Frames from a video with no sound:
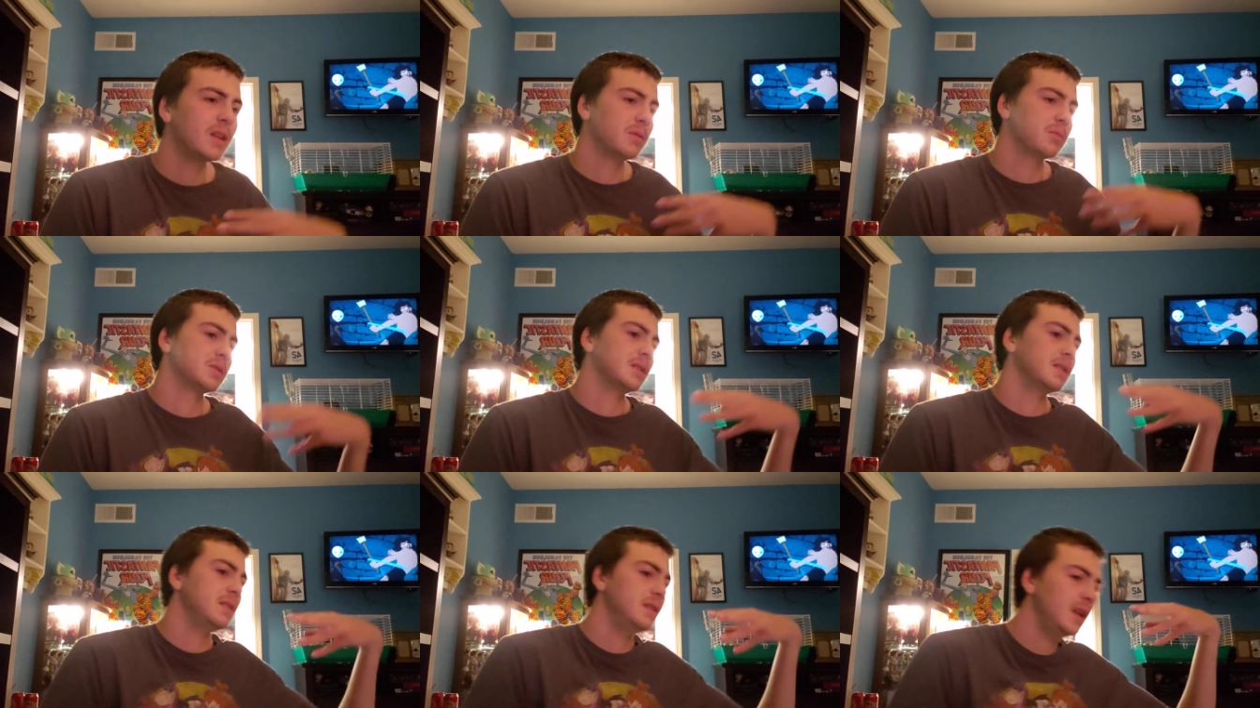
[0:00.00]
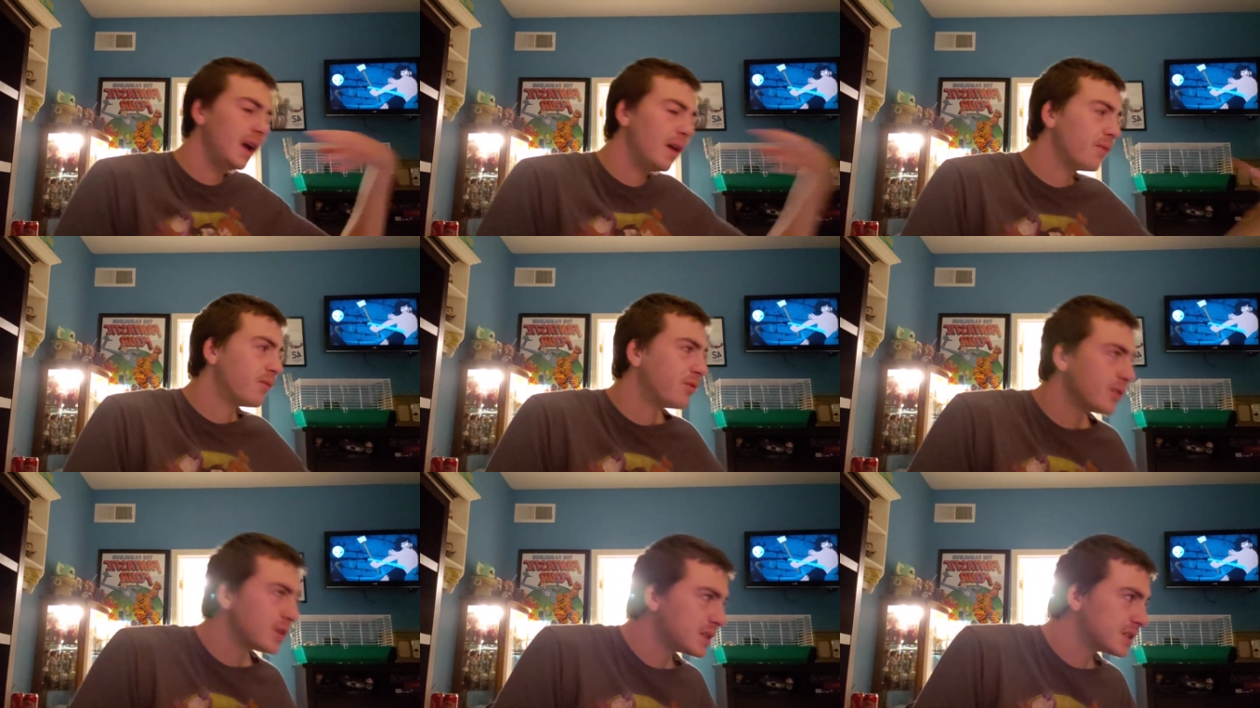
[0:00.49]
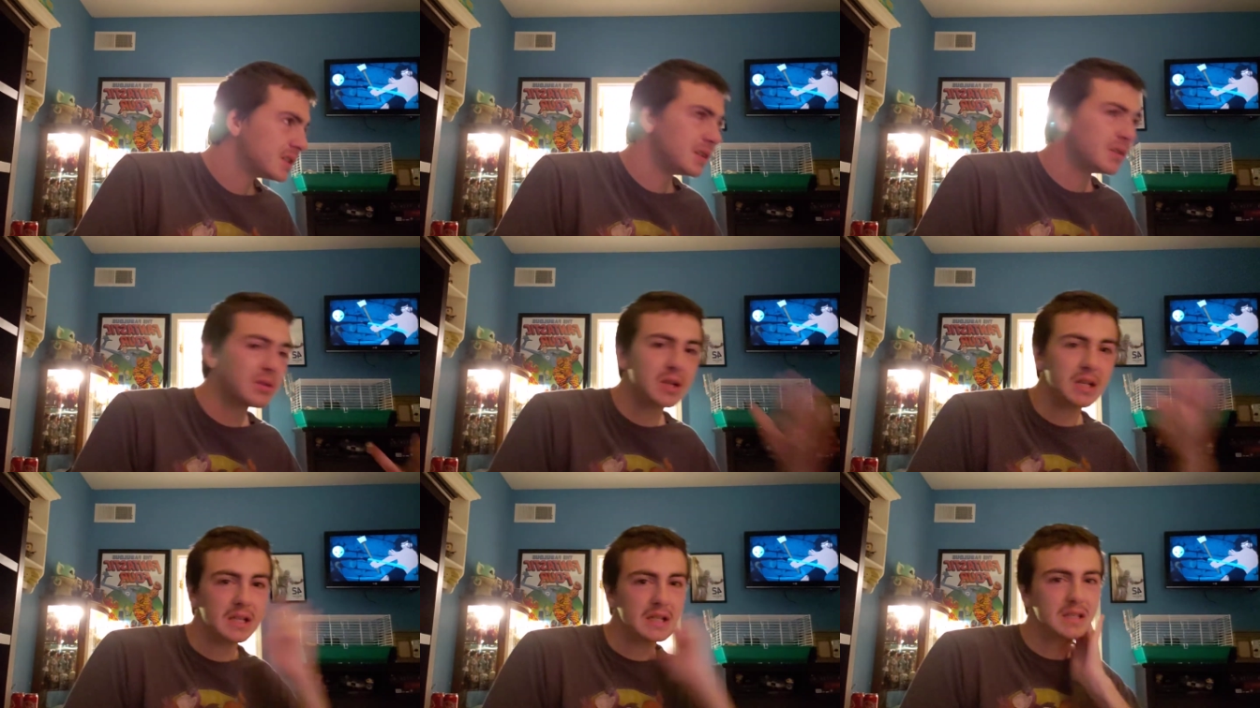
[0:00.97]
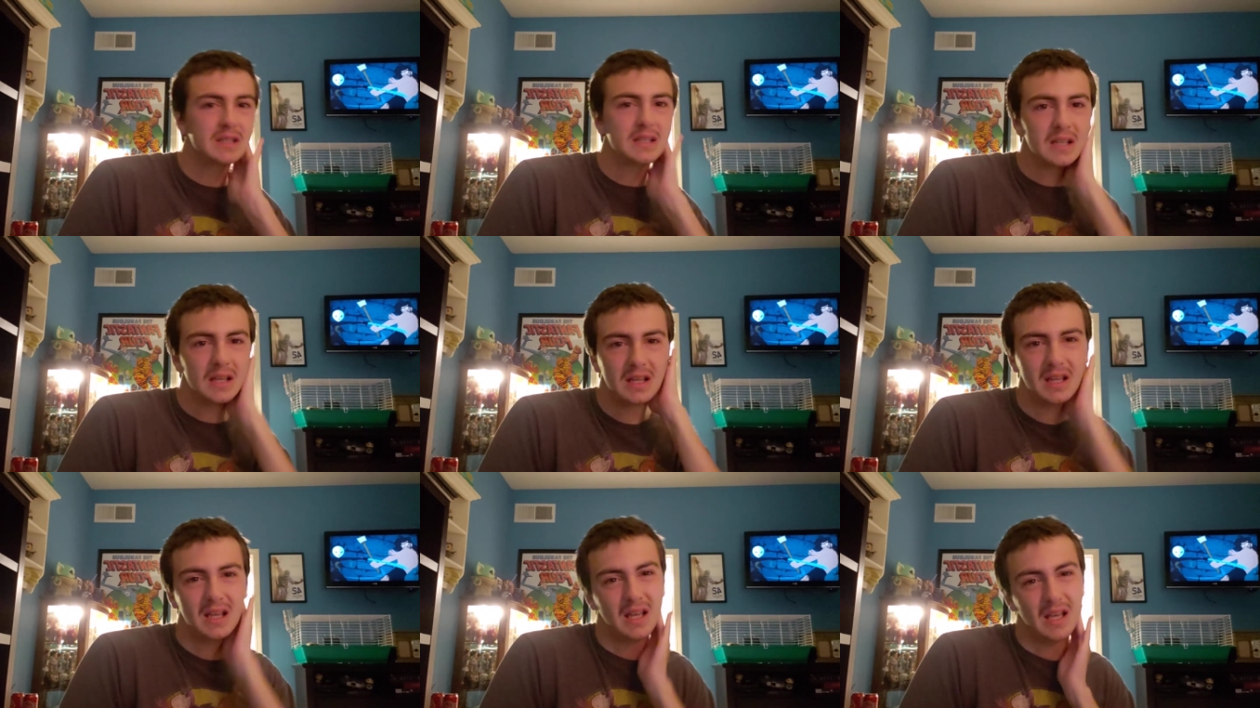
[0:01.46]
There was a Netflix series
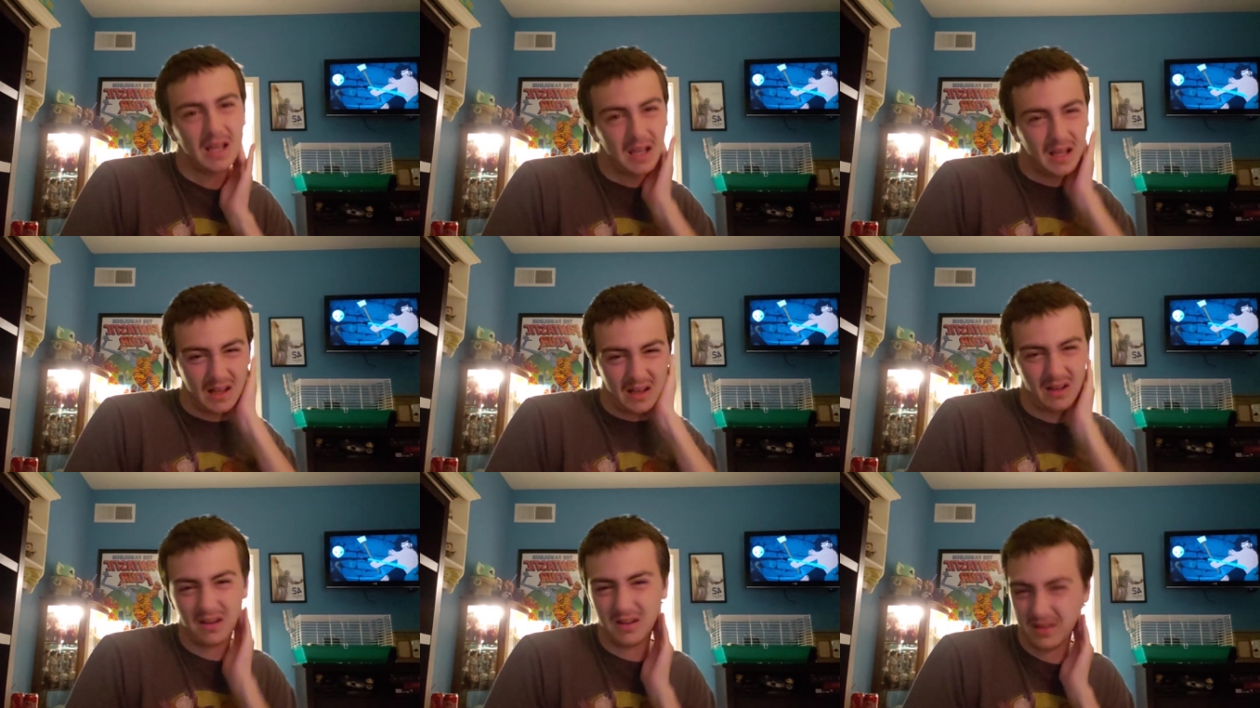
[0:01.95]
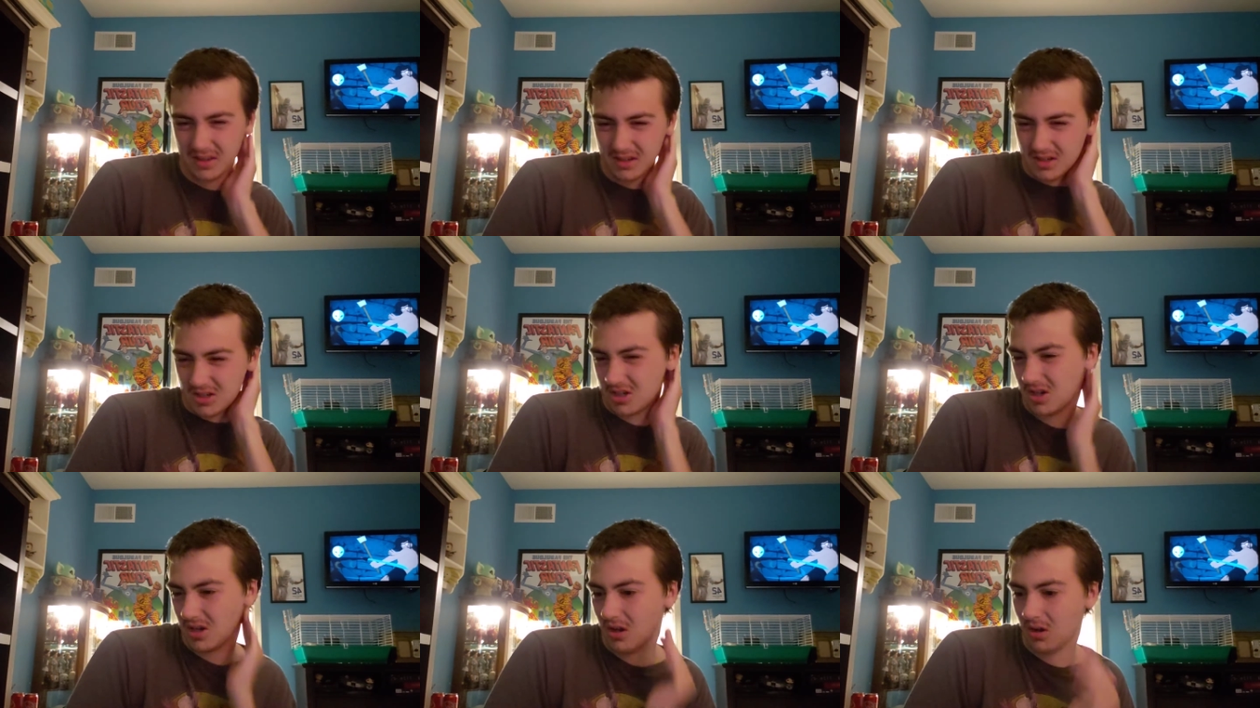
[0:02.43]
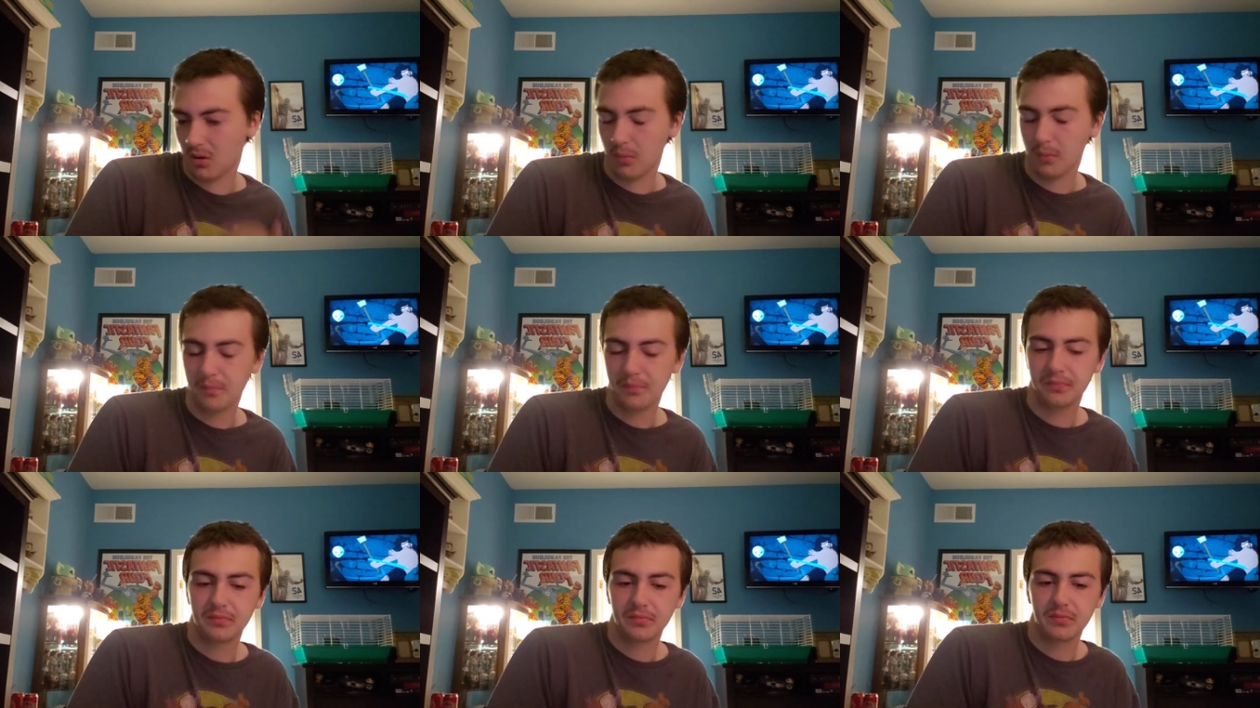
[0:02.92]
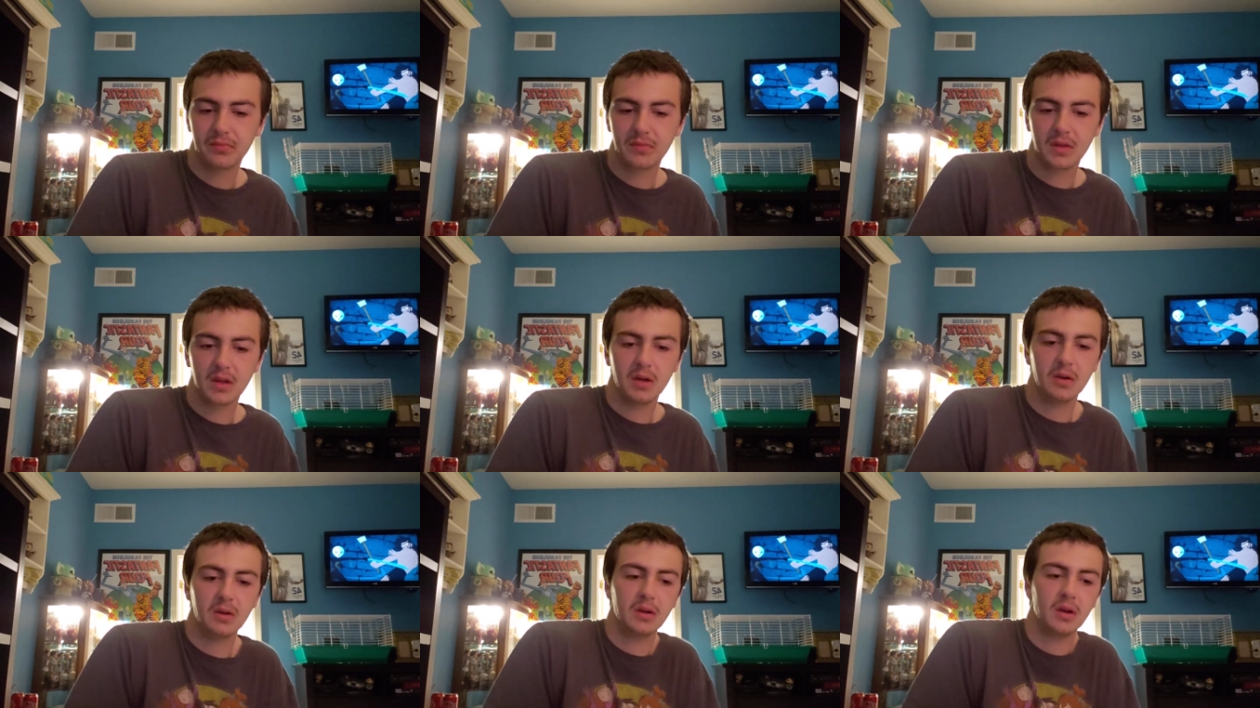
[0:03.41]
on the show
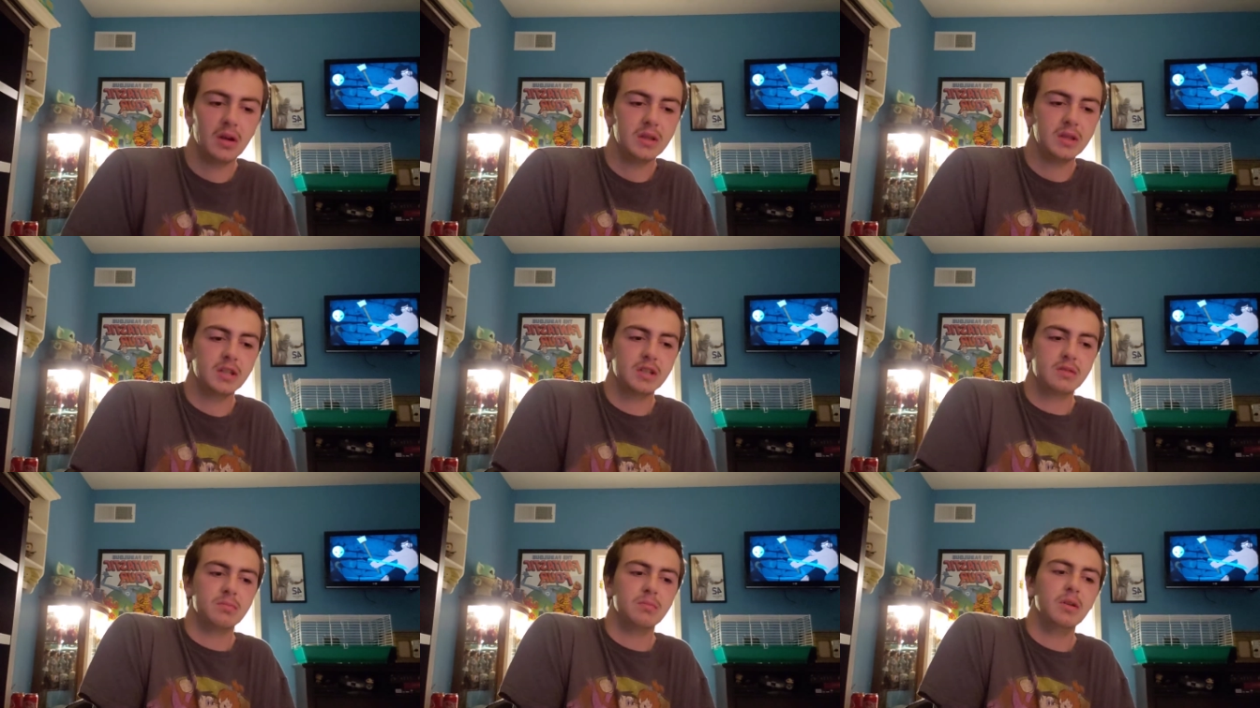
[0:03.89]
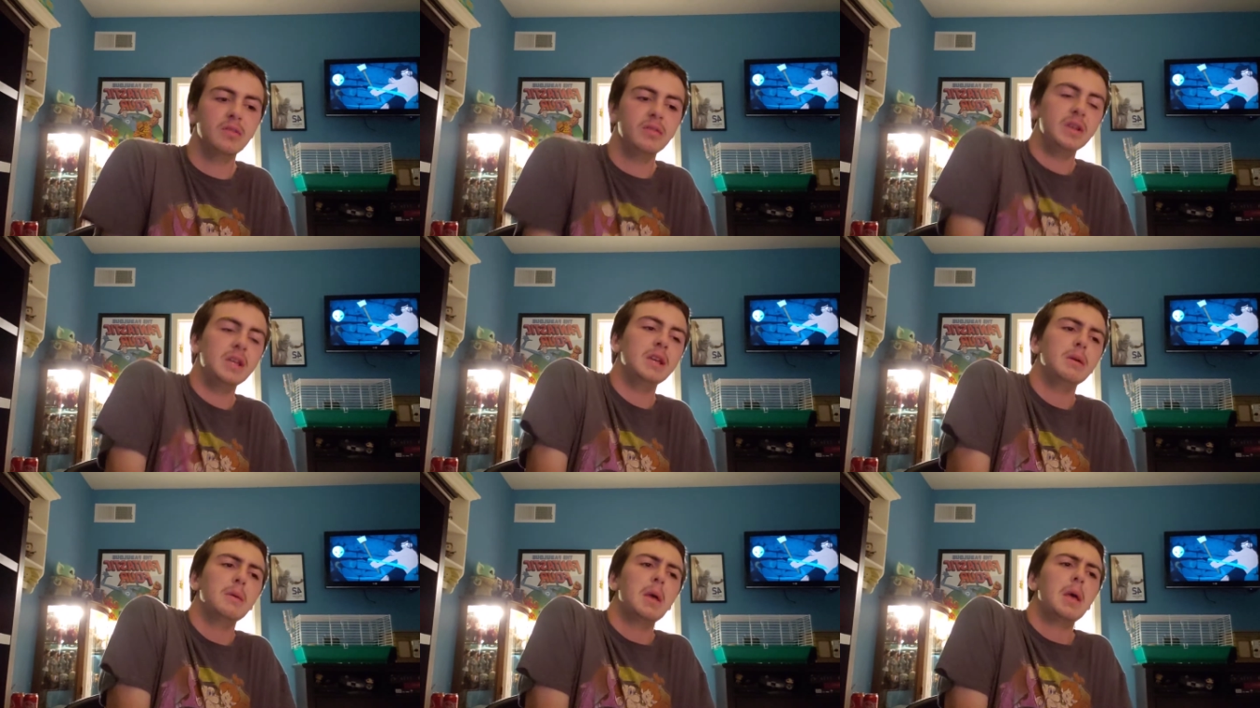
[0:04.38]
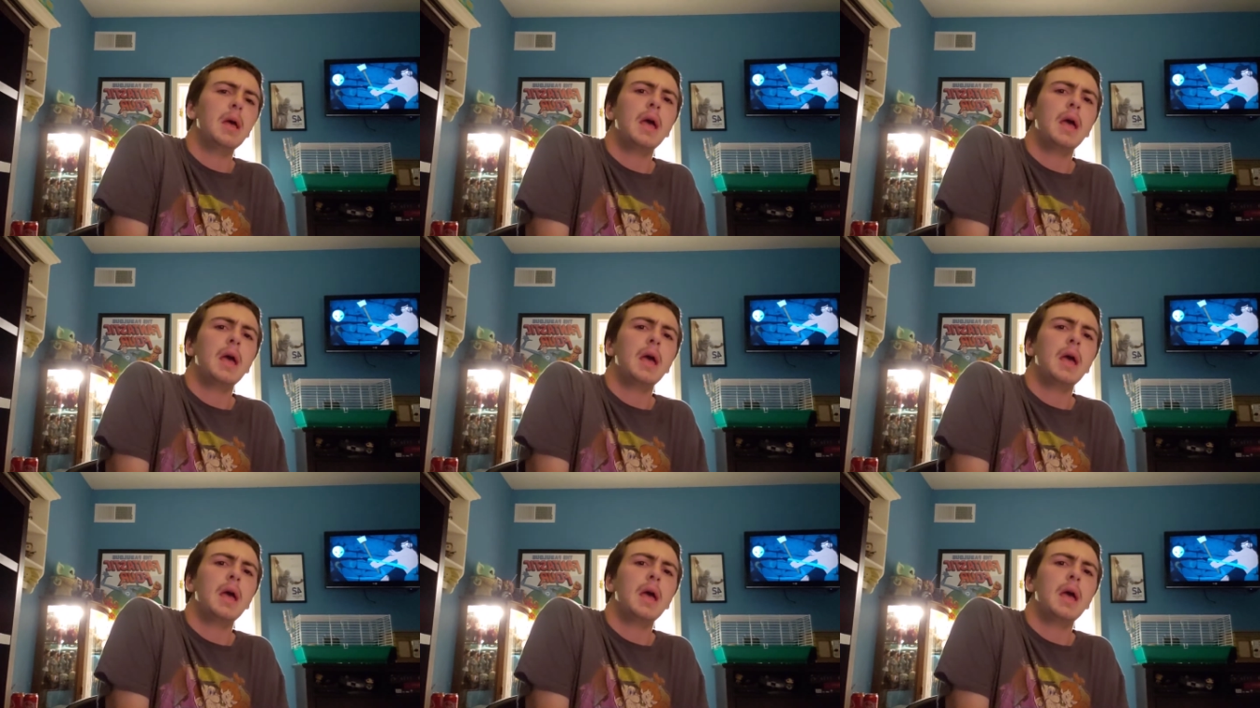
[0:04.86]
or on this movie,